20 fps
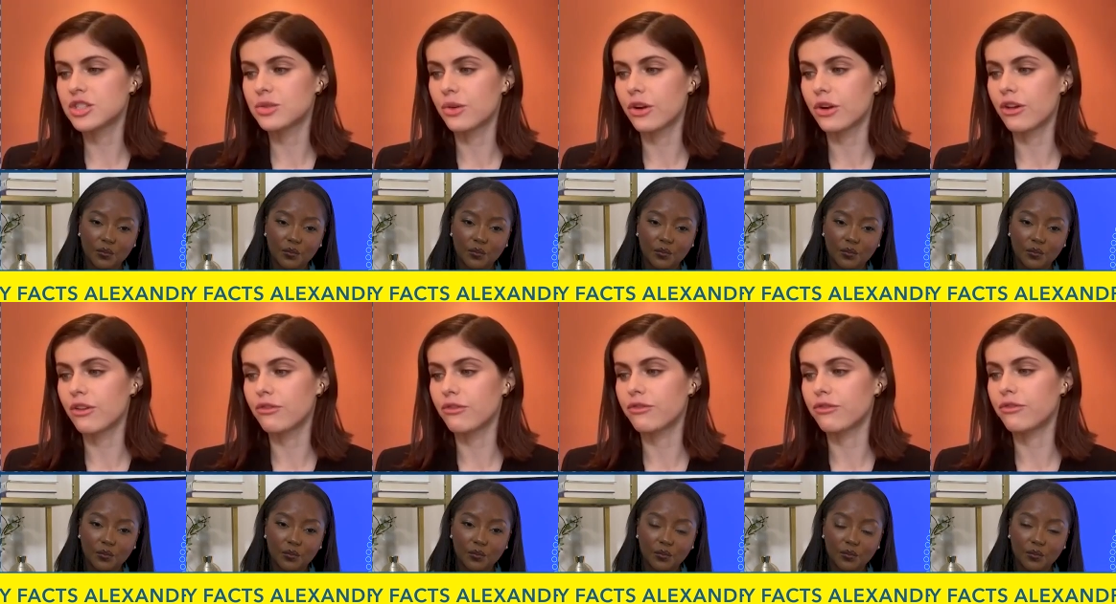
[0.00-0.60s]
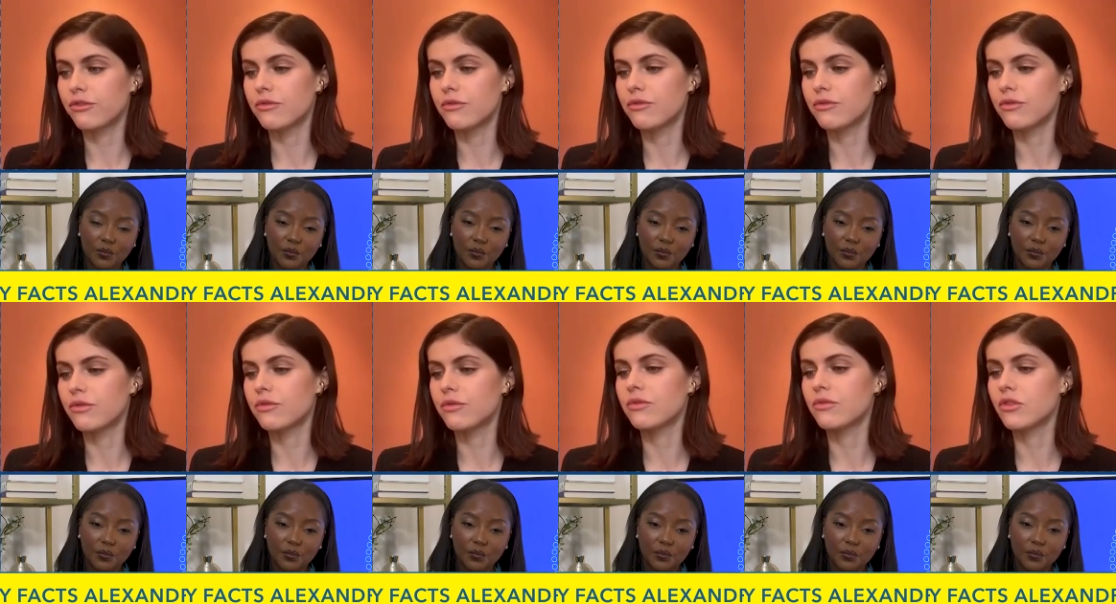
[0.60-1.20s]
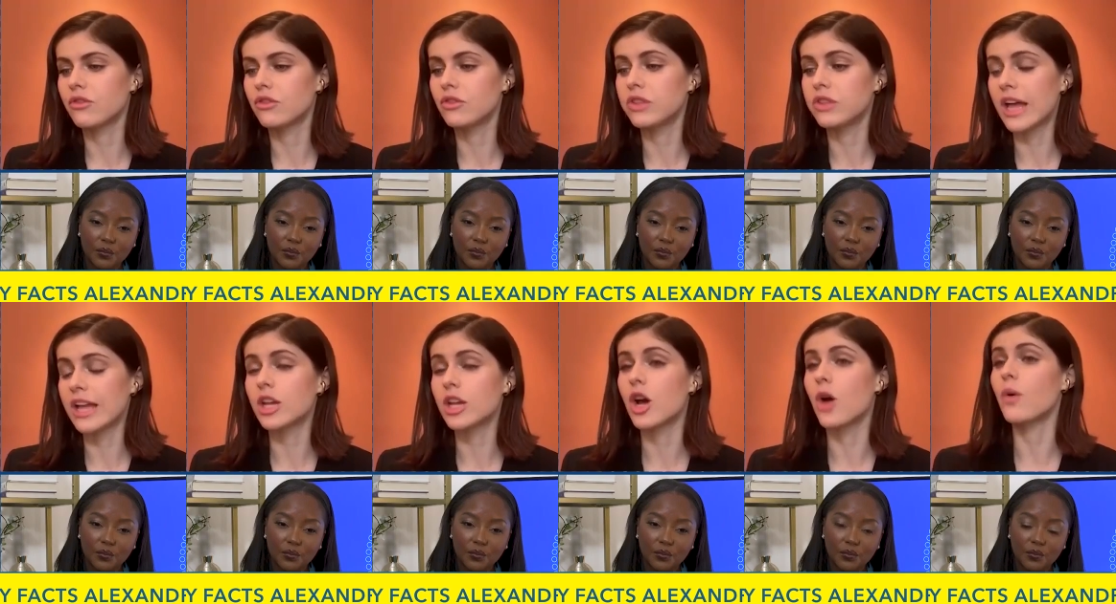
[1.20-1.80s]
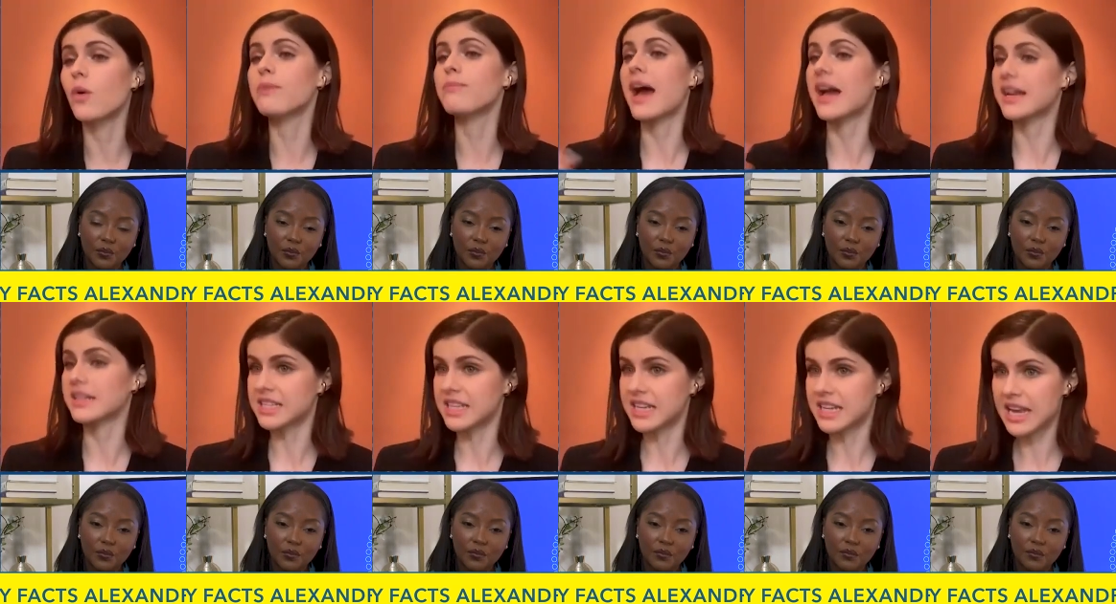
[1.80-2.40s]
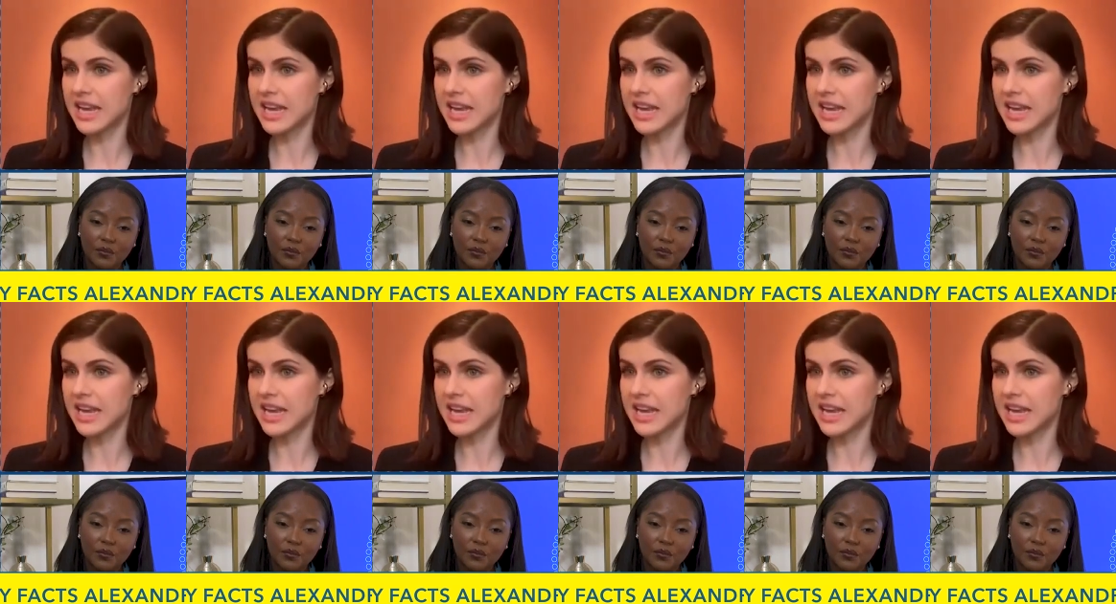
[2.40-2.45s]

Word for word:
Speaker 1: sort of like going back to